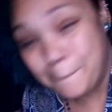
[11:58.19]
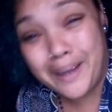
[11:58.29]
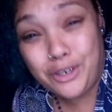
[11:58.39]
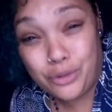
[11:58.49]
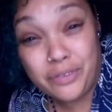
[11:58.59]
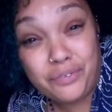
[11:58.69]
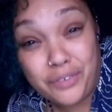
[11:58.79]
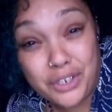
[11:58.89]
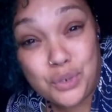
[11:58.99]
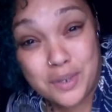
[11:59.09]
Mind you, the
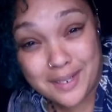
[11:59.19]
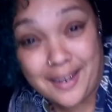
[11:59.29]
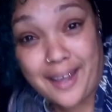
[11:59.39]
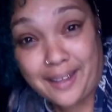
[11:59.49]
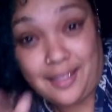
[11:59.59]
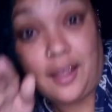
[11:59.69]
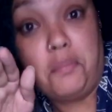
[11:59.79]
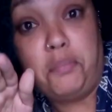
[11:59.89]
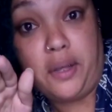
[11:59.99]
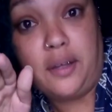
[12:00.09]
fridge was like
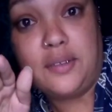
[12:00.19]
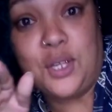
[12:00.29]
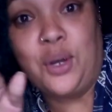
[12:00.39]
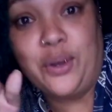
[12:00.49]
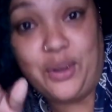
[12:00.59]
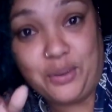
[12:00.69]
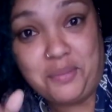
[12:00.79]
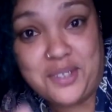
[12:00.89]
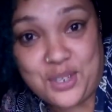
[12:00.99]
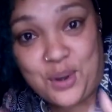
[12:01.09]
that big, so you
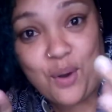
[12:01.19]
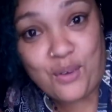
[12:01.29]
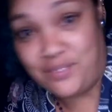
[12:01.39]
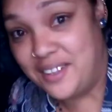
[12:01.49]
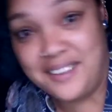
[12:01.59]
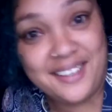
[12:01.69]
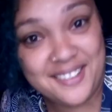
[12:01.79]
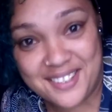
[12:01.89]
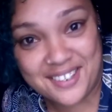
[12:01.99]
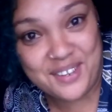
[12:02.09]
must know half the
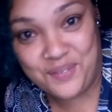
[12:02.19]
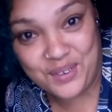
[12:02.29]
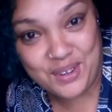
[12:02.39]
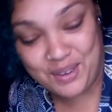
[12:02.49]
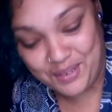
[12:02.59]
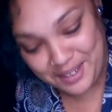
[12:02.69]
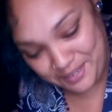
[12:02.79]
things didn't even go in